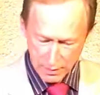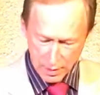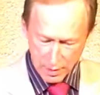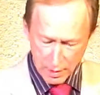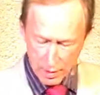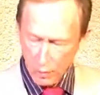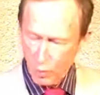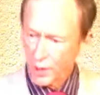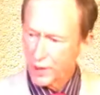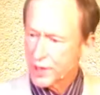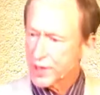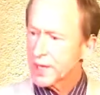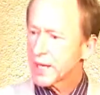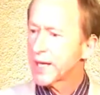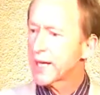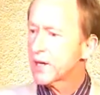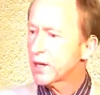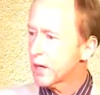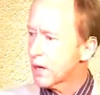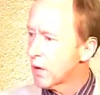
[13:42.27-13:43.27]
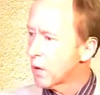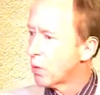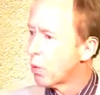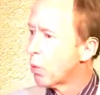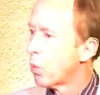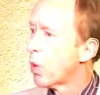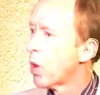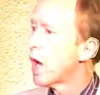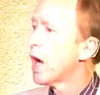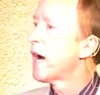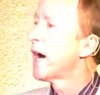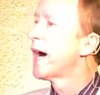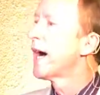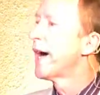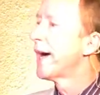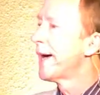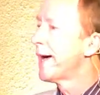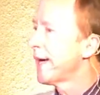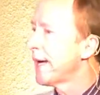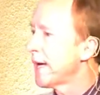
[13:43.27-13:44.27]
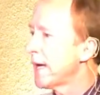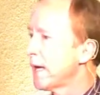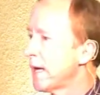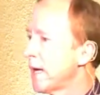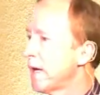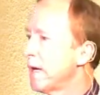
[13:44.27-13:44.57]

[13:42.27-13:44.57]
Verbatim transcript: We just let our why